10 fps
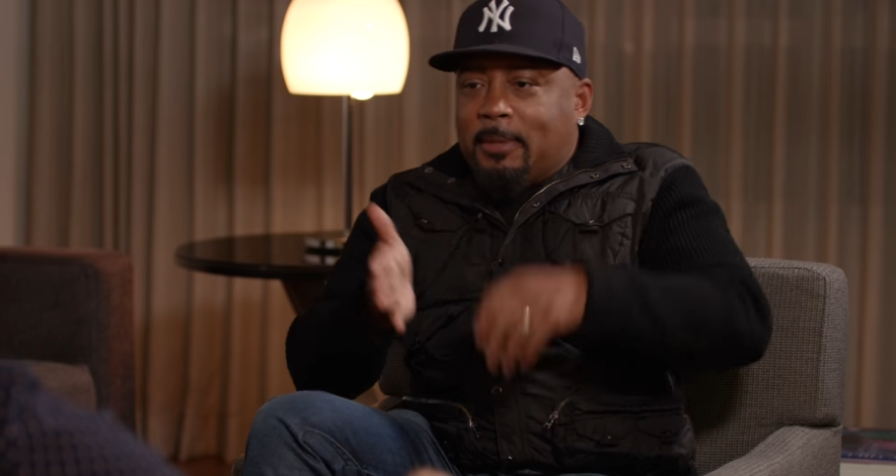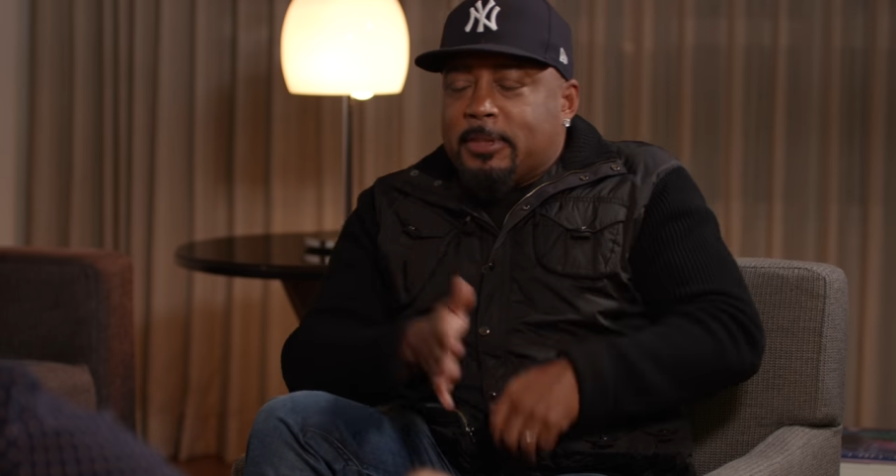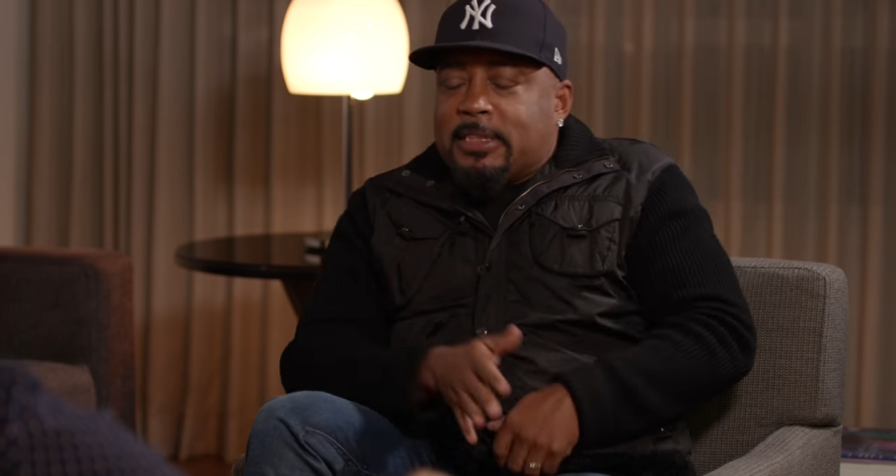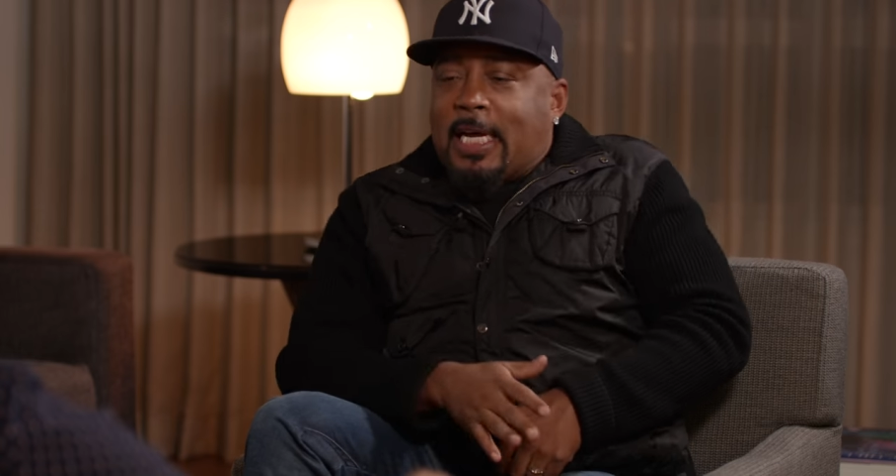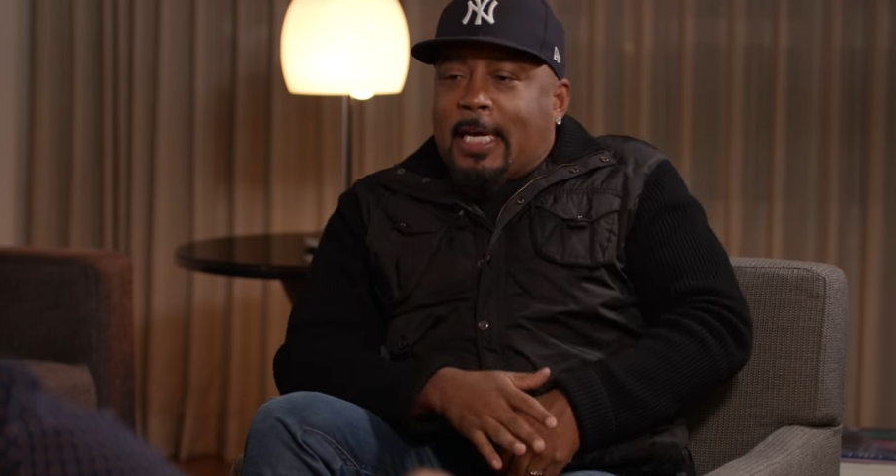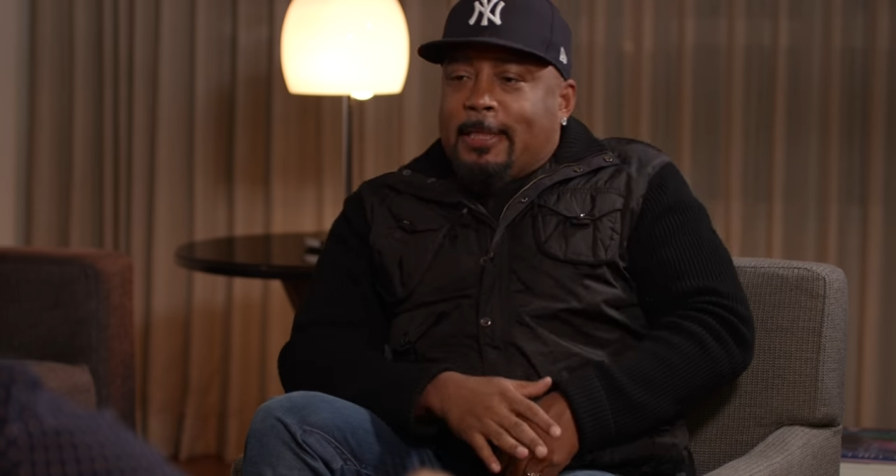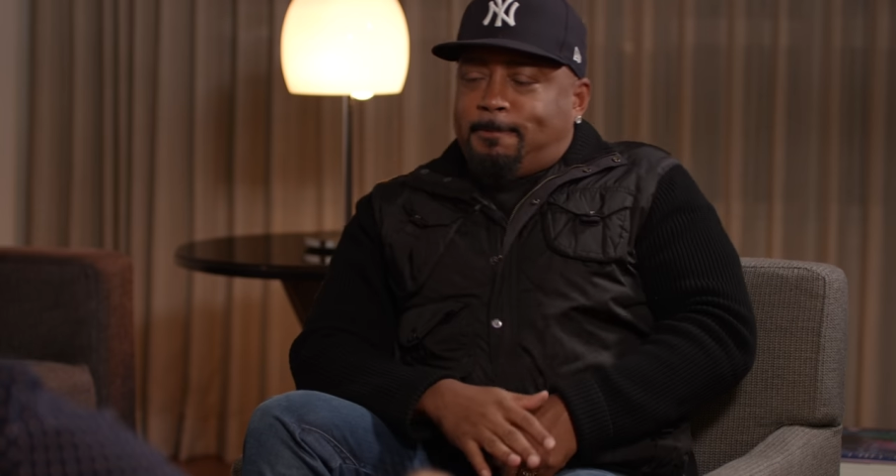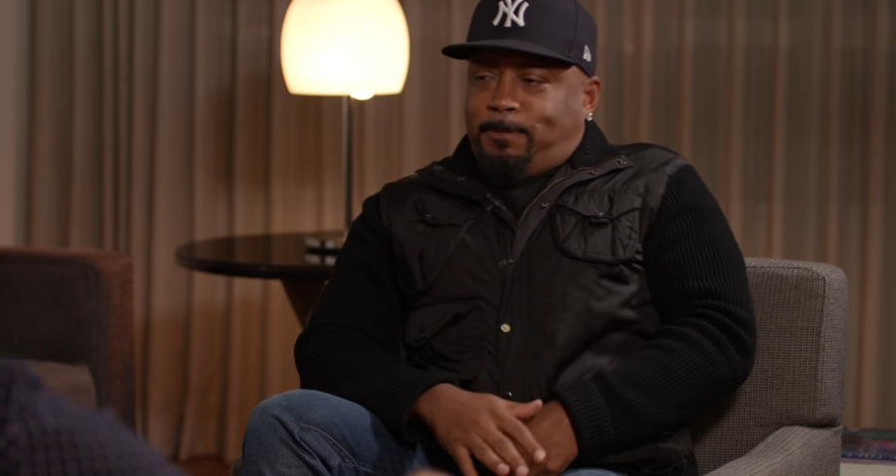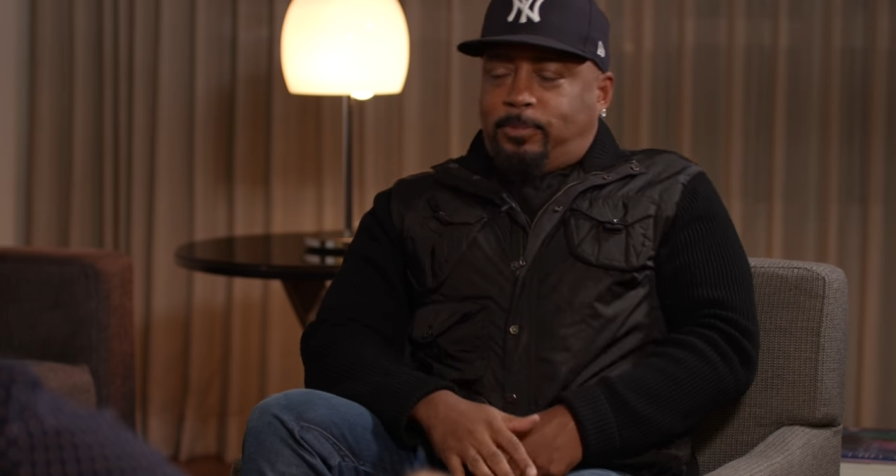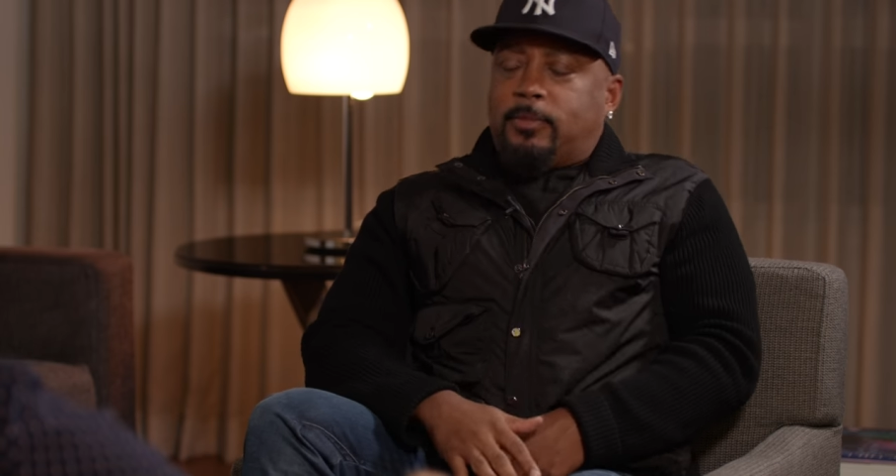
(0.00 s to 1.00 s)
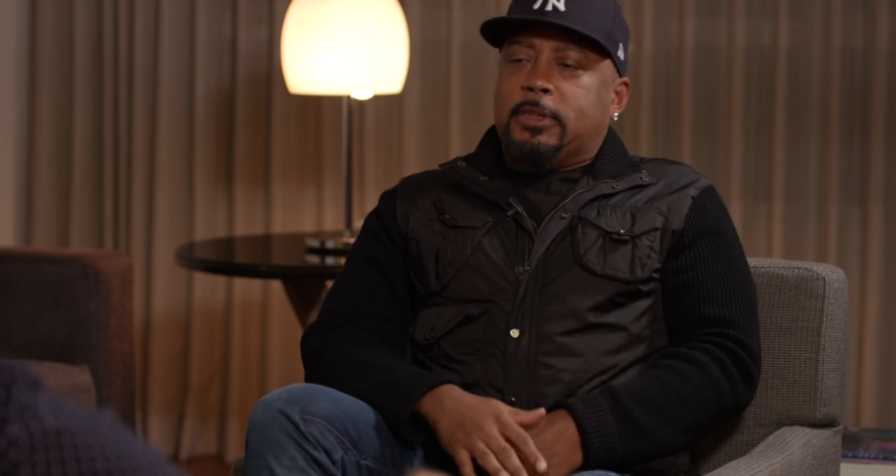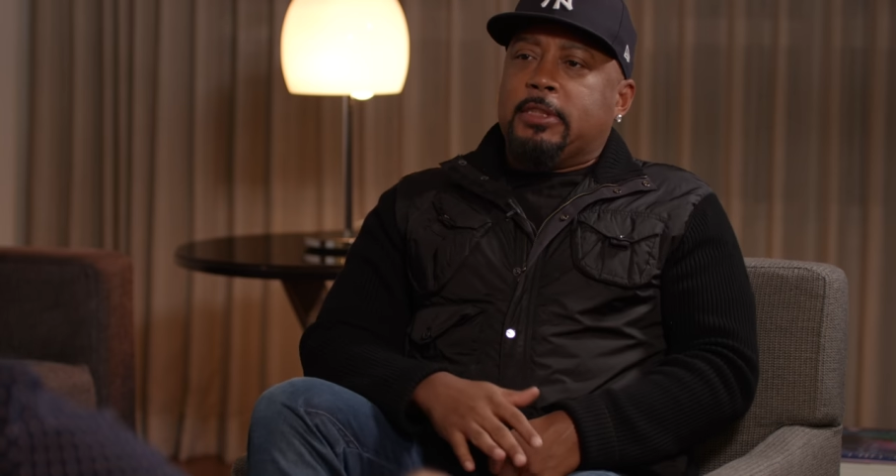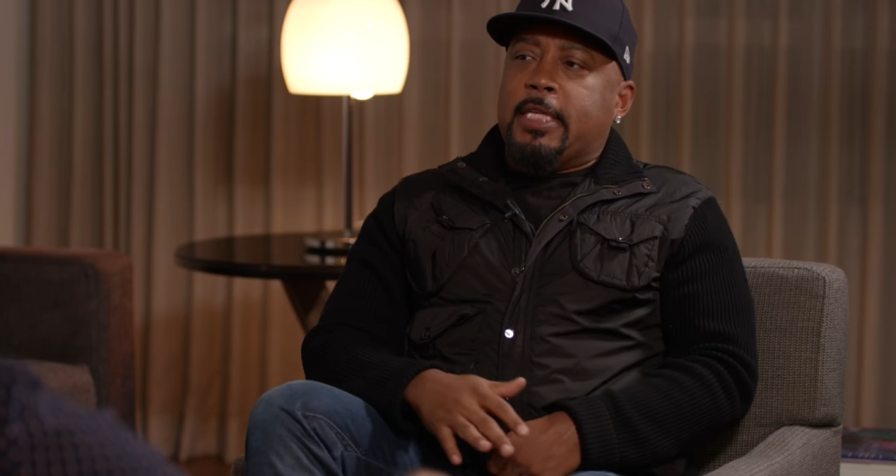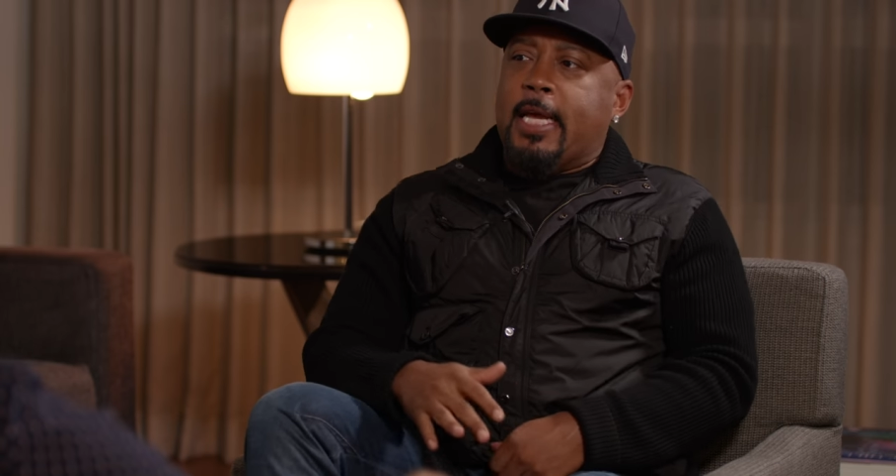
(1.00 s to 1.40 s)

up and tight. And,